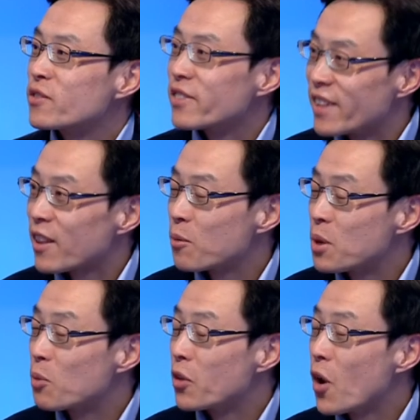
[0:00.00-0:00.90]
let the
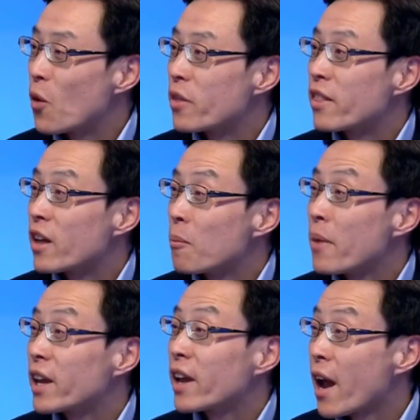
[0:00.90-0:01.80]
people know that they're
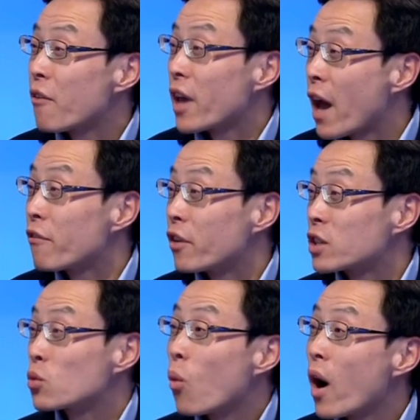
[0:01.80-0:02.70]
making every effort.
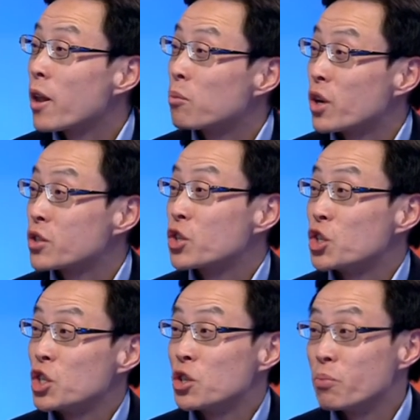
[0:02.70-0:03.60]
That's why the President
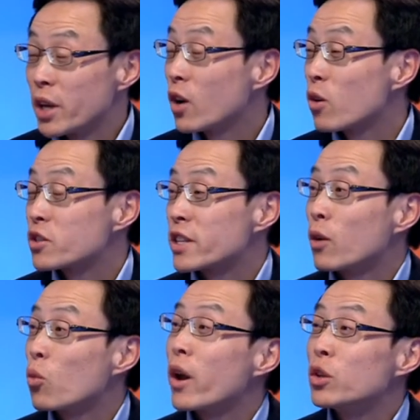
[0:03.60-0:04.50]
Xi Jinping also said
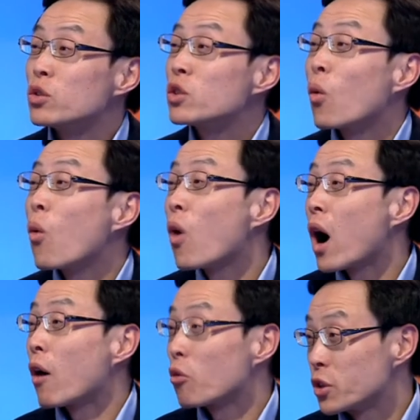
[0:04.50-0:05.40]
we're using all
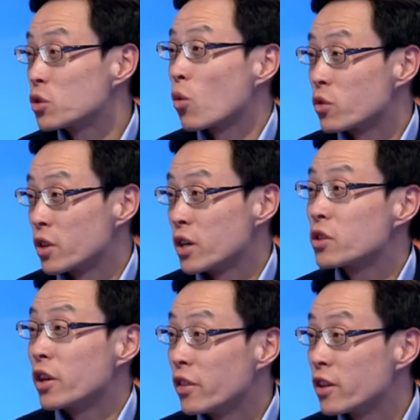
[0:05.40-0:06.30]
our resources
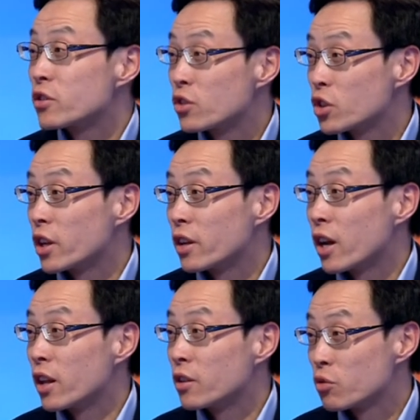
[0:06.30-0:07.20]
in the search
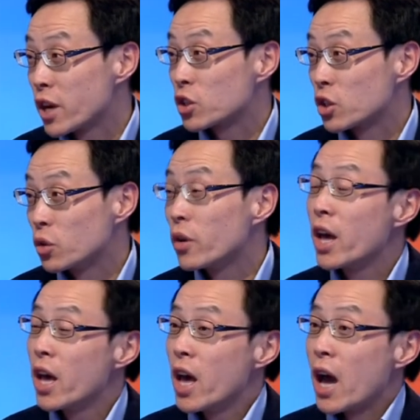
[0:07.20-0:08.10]
and rescue.
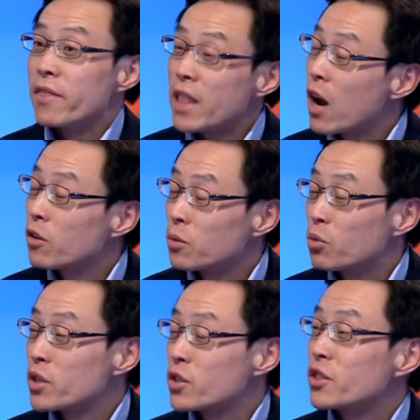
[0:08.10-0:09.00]
And now the
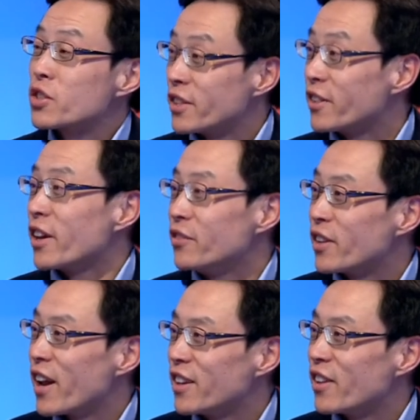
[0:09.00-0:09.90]
President is
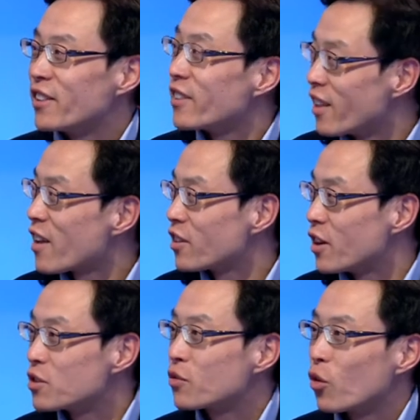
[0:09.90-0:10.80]
in the
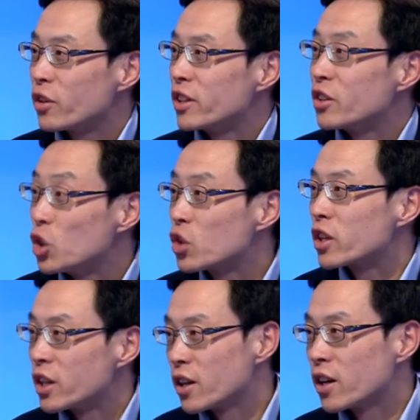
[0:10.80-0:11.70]
Netherlands for the
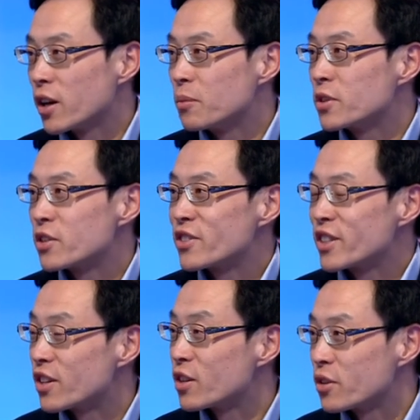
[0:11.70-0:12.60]
nuclear
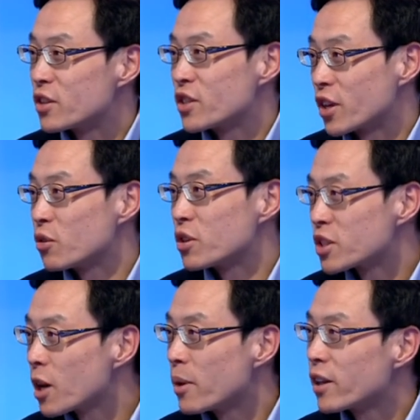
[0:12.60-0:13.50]
security
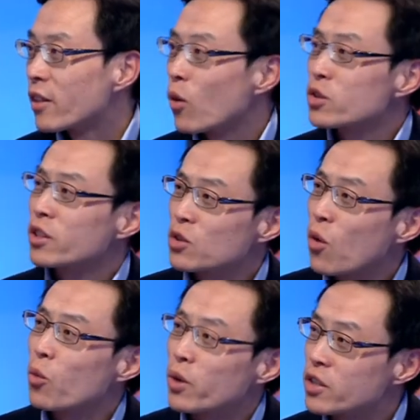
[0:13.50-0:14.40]
summit, and also to
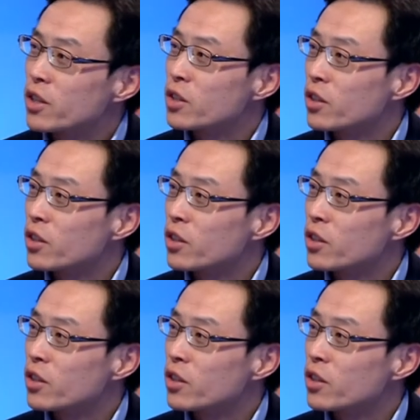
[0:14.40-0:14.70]
talk with